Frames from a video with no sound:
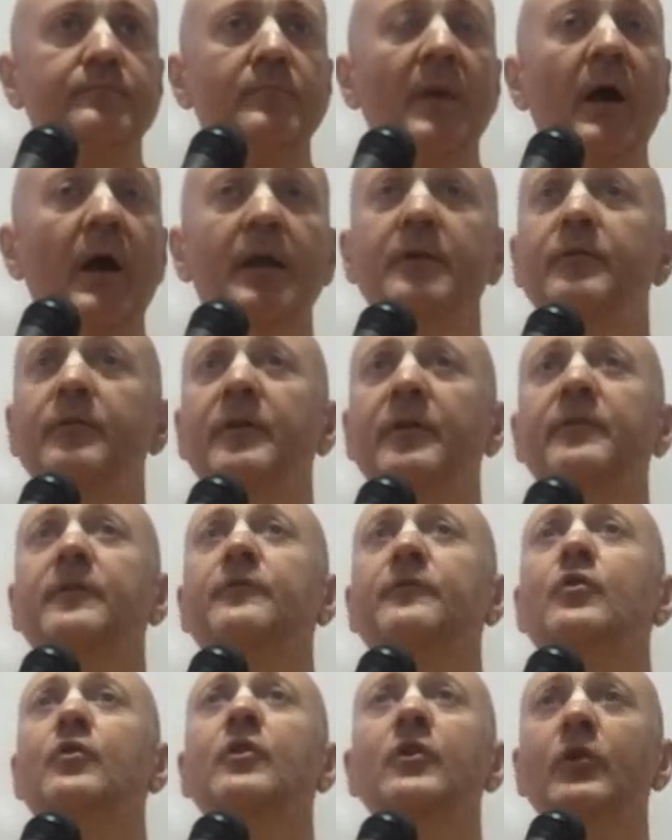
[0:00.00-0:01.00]
Otherwise, if
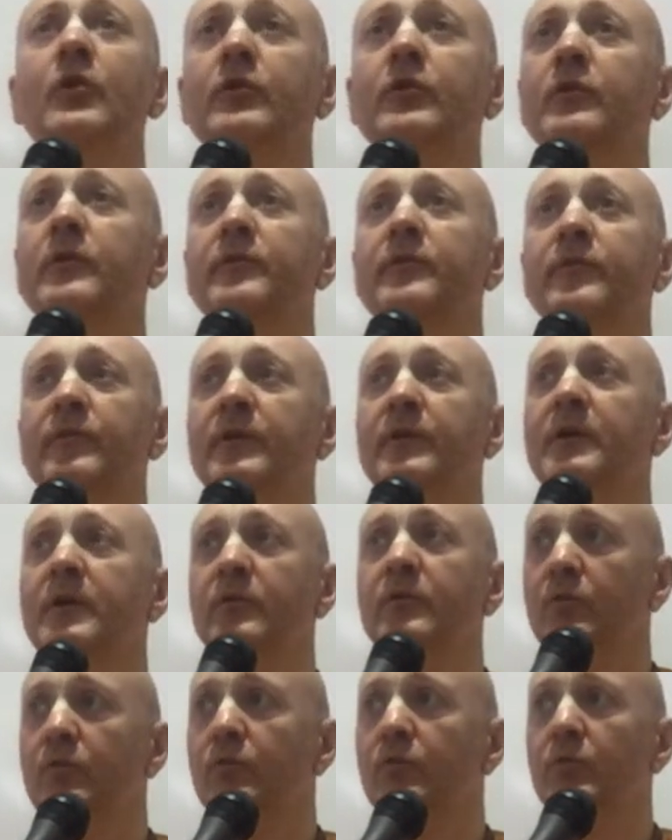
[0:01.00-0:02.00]
you're not concerned
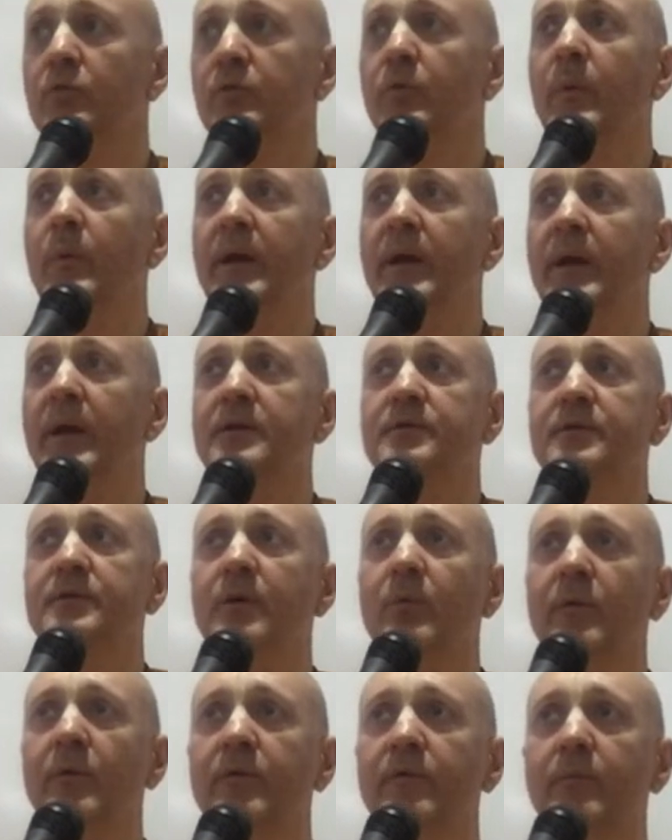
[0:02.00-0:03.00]
to do the way Krishna
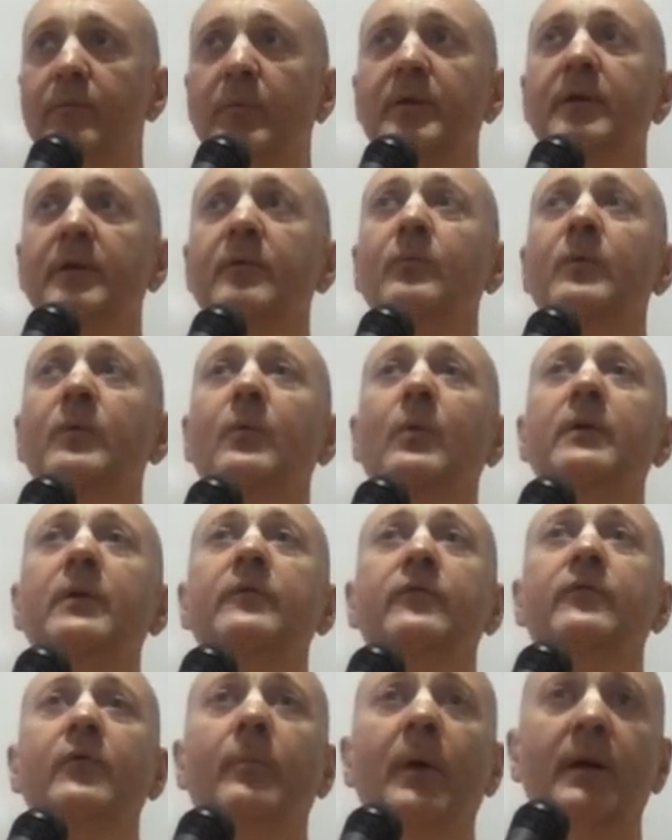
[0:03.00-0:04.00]
wants it, but then what is
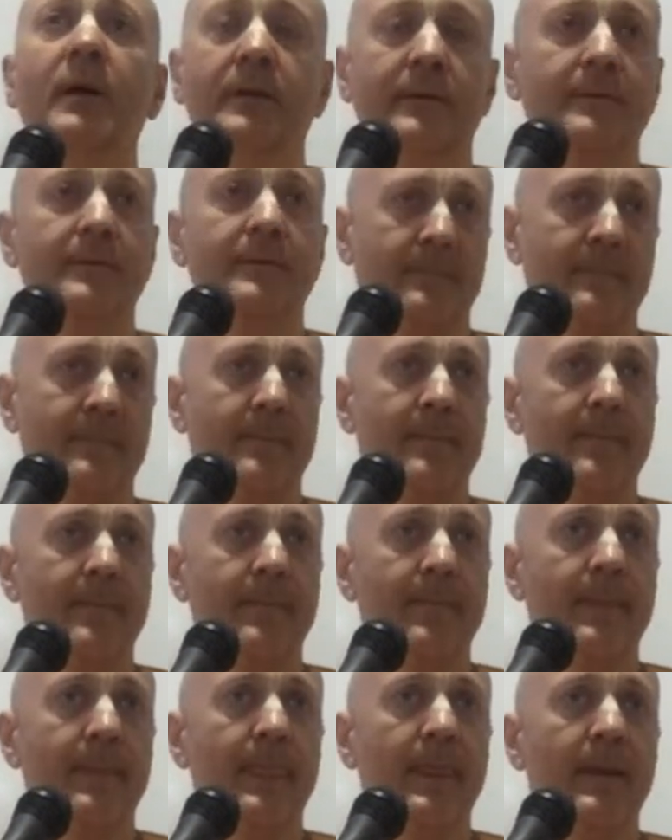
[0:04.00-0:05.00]
your bhakti?
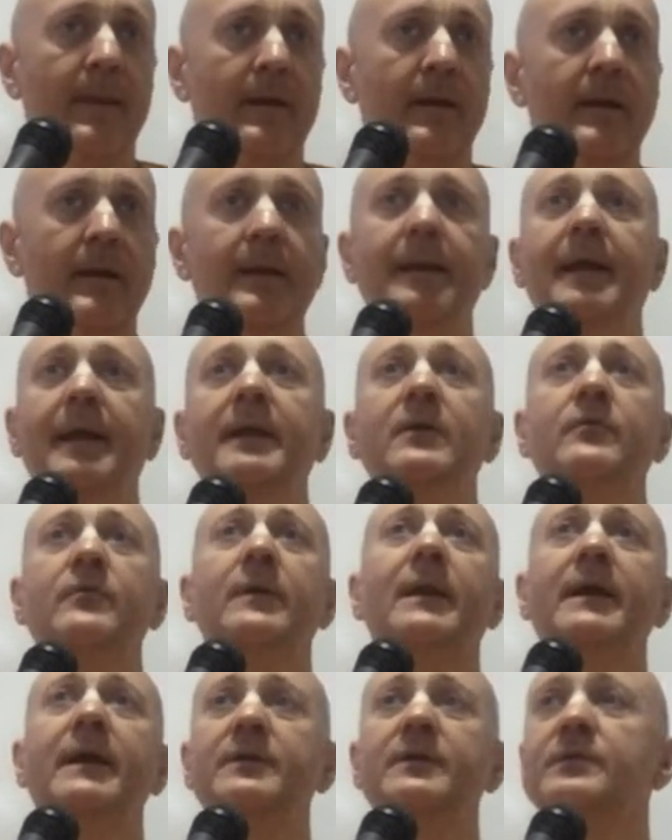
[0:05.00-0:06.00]
In any
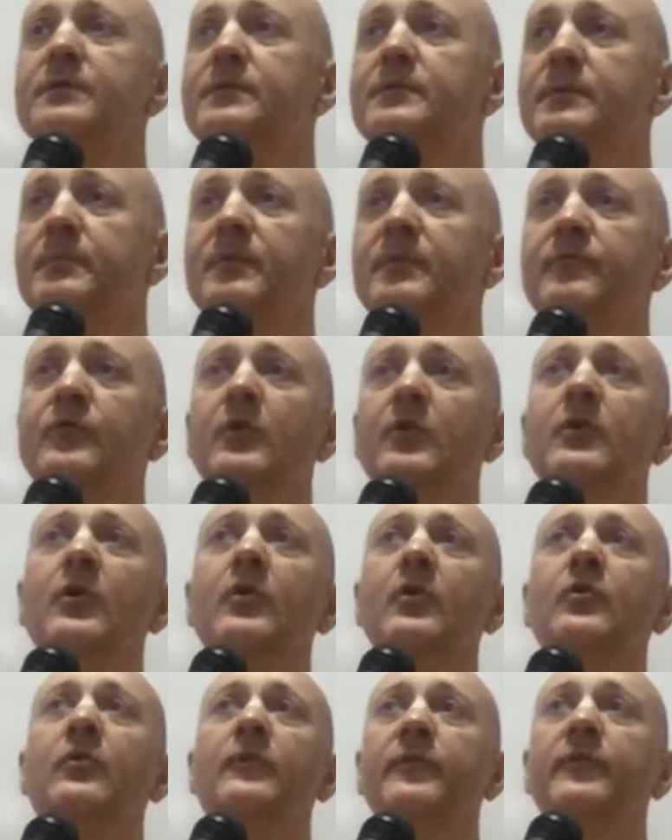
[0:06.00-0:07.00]
relationship, if you're not
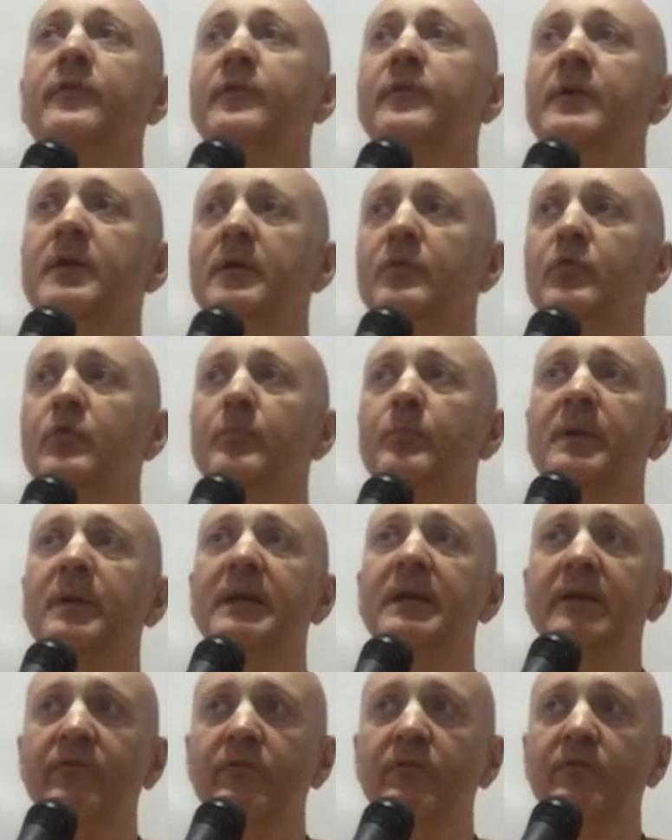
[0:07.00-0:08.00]
concerned to
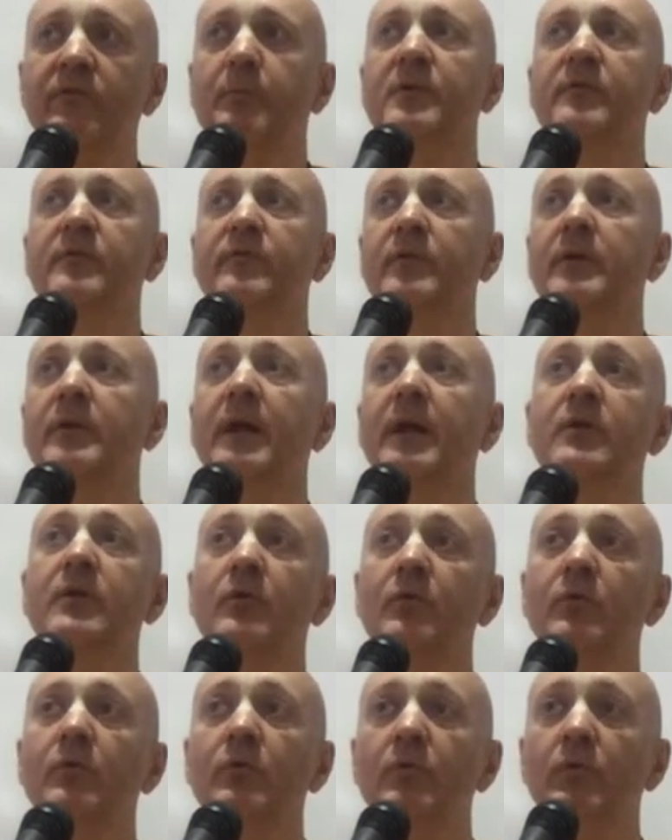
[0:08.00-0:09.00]
please the person
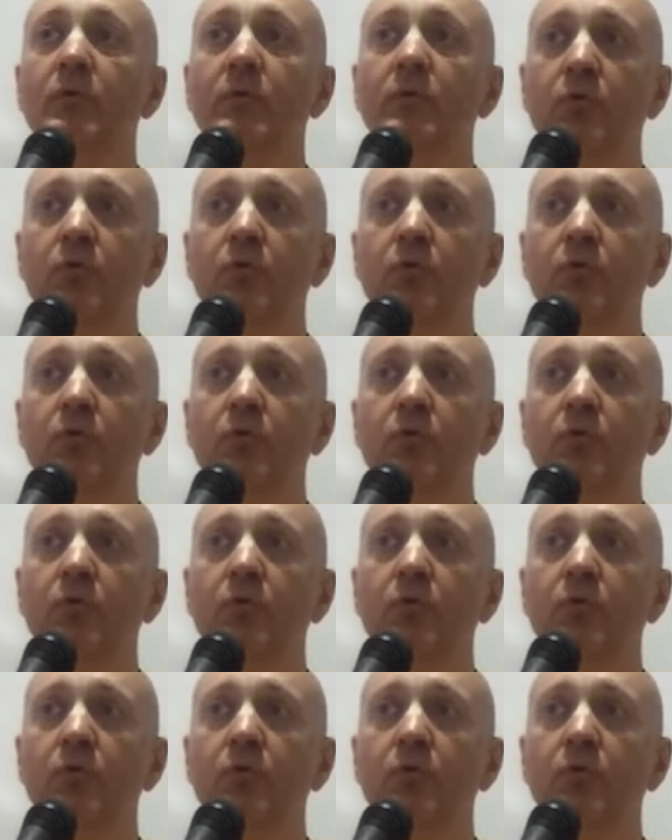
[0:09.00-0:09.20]
and you